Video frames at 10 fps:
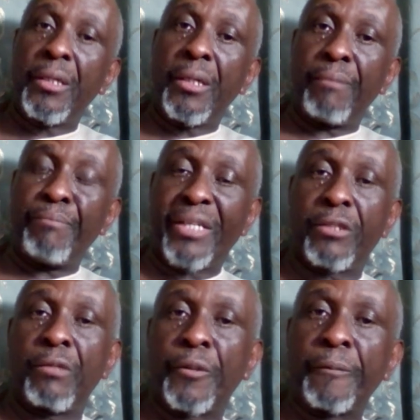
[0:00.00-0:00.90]
mental
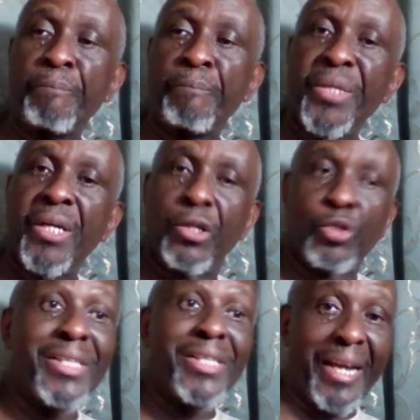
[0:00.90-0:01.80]
model. So
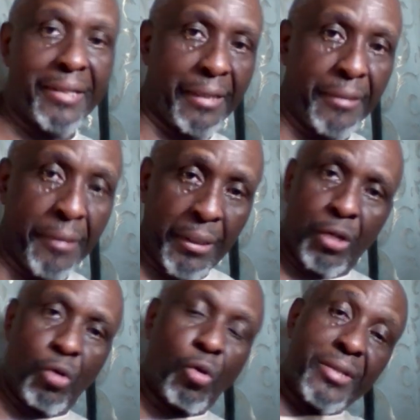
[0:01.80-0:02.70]
it's like that.
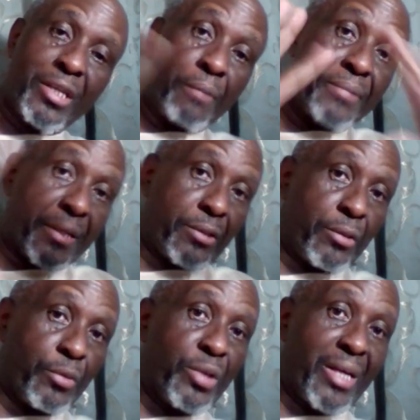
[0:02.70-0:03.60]
All the objects you're
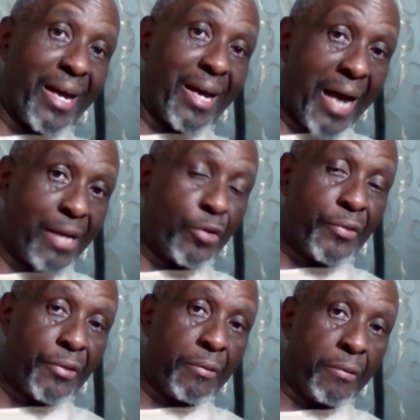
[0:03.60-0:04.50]
using are icons.
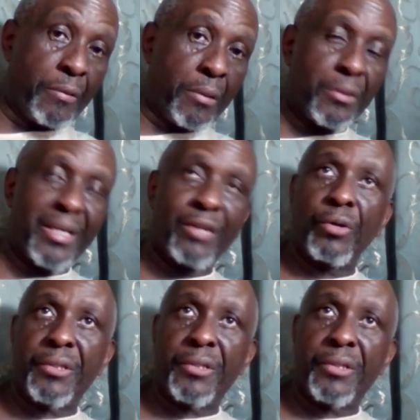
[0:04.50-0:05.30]
They're not